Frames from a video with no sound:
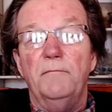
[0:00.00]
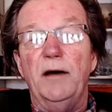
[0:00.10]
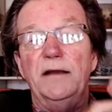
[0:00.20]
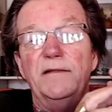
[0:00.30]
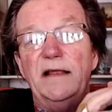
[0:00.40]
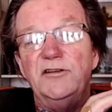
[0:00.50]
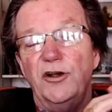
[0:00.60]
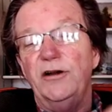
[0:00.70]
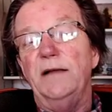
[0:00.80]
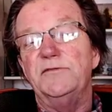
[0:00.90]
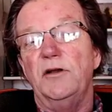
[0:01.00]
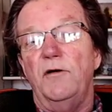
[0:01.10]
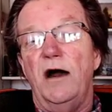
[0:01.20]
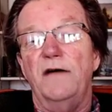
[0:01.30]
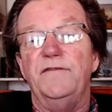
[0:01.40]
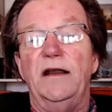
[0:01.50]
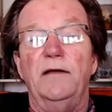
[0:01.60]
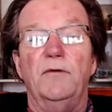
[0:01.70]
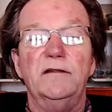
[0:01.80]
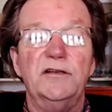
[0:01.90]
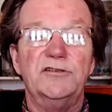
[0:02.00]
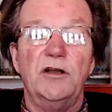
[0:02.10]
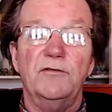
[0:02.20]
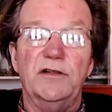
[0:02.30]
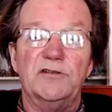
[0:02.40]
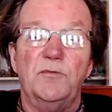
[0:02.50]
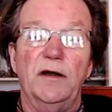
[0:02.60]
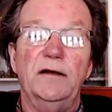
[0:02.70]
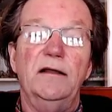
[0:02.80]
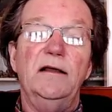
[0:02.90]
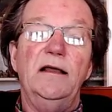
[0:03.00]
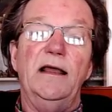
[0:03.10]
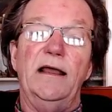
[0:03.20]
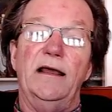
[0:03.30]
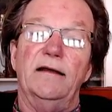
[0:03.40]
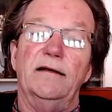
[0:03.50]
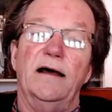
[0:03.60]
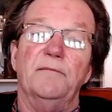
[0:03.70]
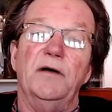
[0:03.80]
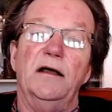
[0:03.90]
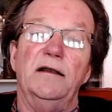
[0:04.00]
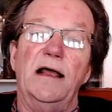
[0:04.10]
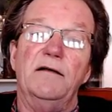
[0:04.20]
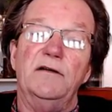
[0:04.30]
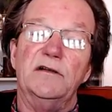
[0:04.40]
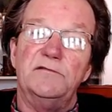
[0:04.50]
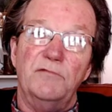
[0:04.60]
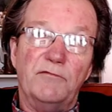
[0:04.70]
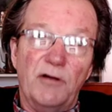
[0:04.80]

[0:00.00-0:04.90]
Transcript: But they turn up so often. I wanted to show this one, and just